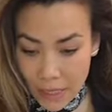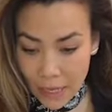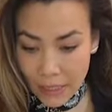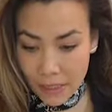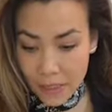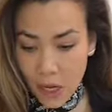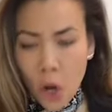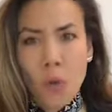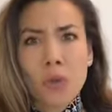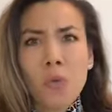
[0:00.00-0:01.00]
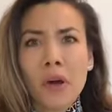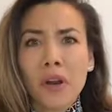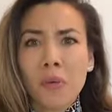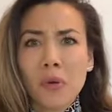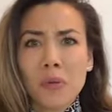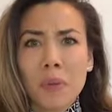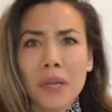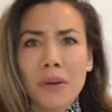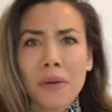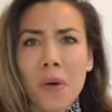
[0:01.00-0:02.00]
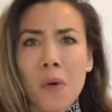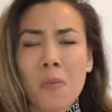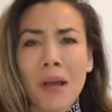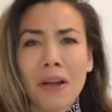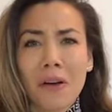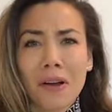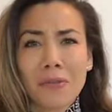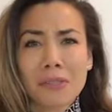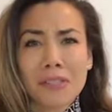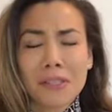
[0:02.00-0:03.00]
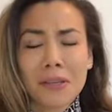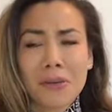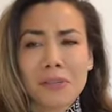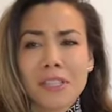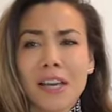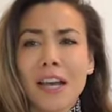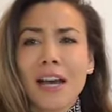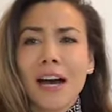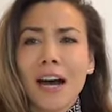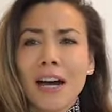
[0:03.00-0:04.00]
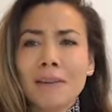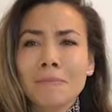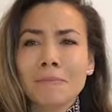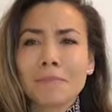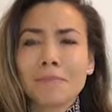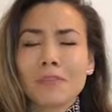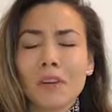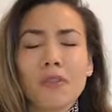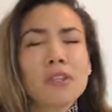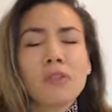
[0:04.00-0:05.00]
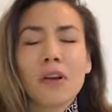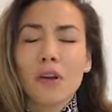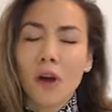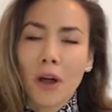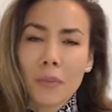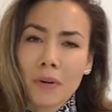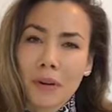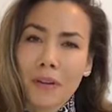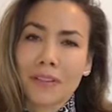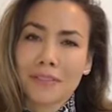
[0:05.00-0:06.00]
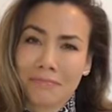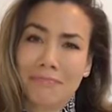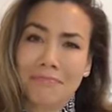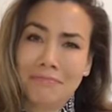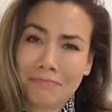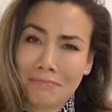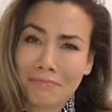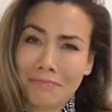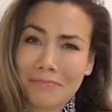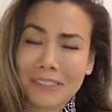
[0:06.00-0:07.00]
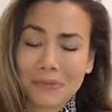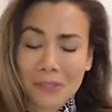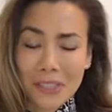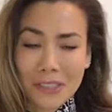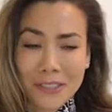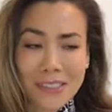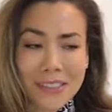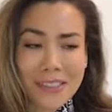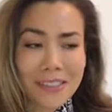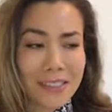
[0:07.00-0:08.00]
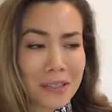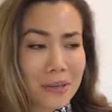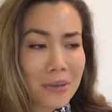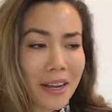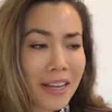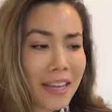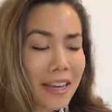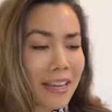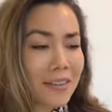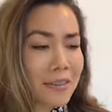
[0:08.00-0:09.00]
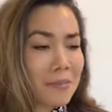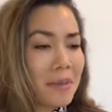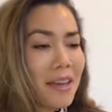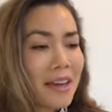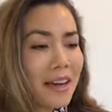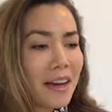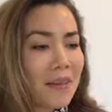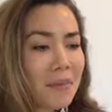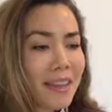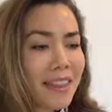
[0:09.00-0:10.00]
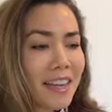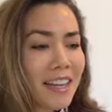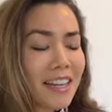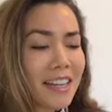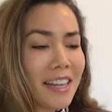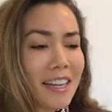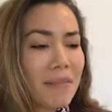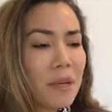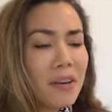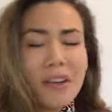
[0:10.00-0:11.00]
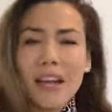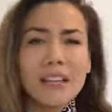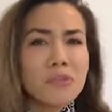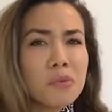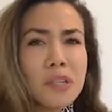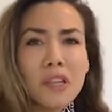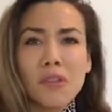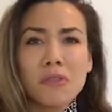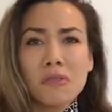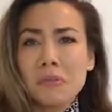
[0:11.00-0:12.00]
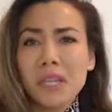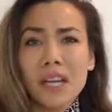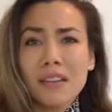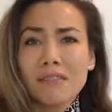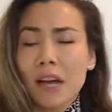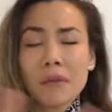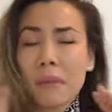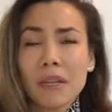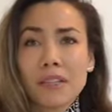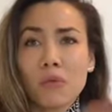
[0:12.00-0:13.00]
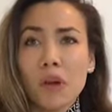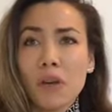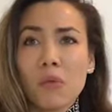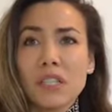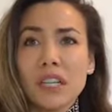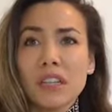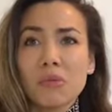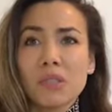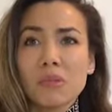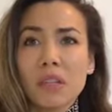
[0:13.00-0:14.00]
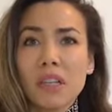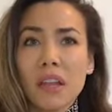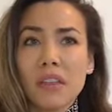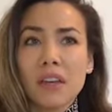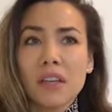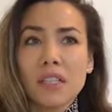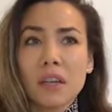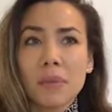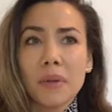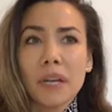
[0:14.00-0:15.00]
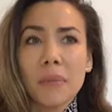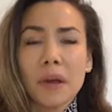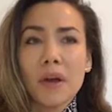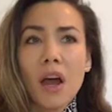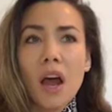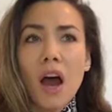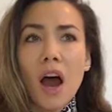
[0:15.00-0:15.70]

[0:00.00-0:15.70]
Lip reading: Next, oh, the one-on-one with Peter. Oh my God, was this cute. First of all, Copper is ridiculously cute. I can't handle him. And then Peter, yeah, is a really cute group date. I mean, one-on-one date, there was really nothing to complain about.